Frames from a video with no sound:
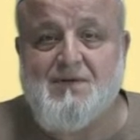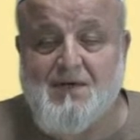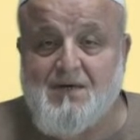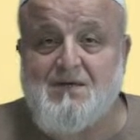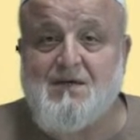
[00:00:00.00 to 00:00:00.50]

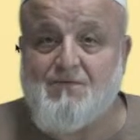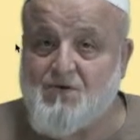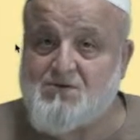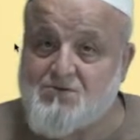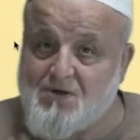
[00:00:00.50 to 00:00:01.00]
If
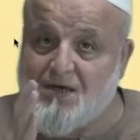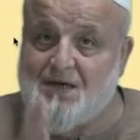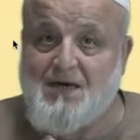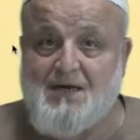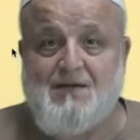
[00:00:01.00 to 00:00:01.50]
you're
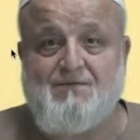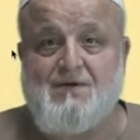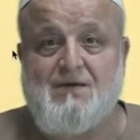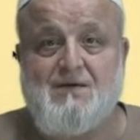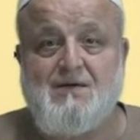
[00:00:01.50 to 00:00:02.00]
strictly
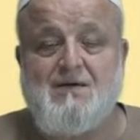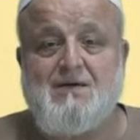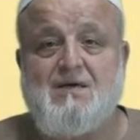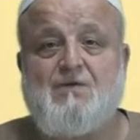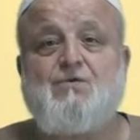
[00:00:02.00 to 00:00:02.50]
Hanafi.
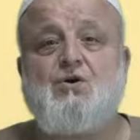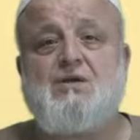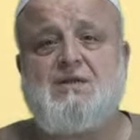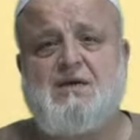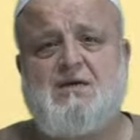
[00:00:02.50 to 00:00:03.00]
If you're
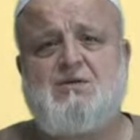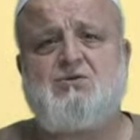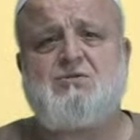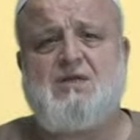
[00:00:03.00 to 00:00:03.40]
in that condition